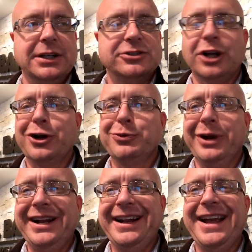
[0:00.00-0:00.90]
Started when
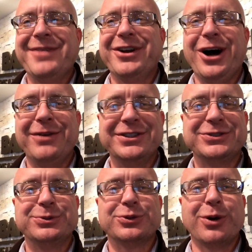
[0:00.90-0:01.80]
I didn't have an office
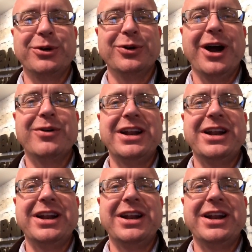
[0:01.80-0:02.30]
and was roaming around.